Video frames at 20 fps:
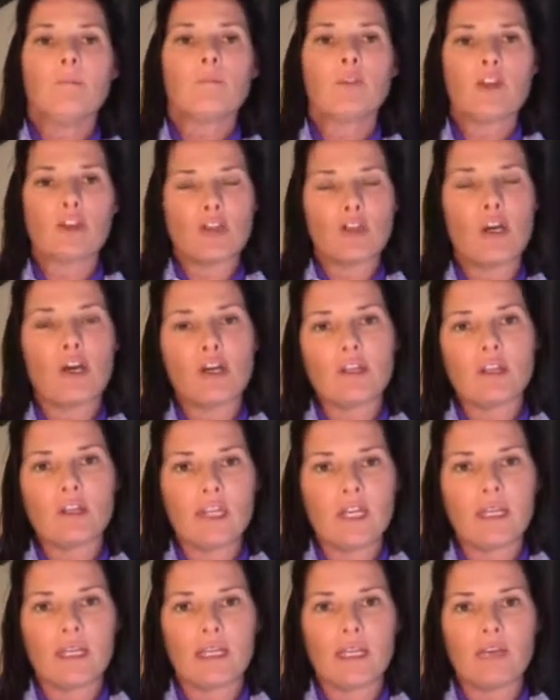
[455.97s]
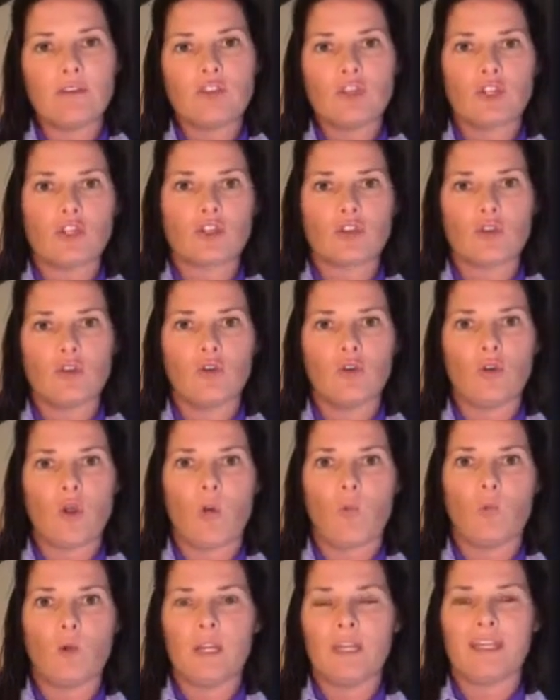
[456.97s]
The third thing to do
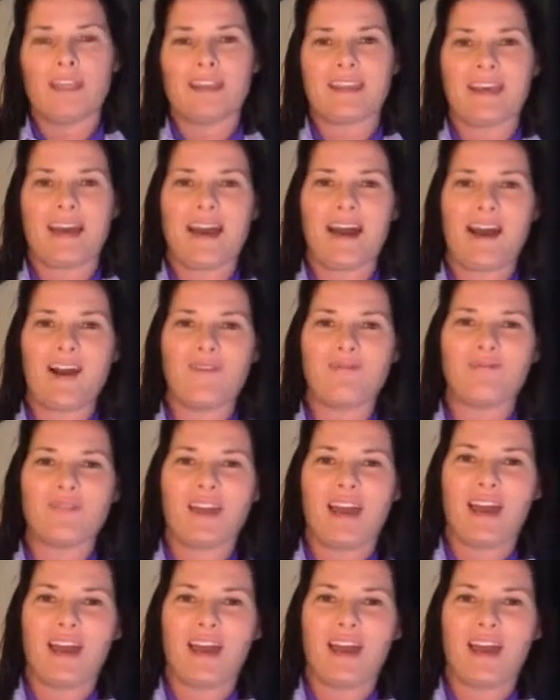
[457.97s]
with, um,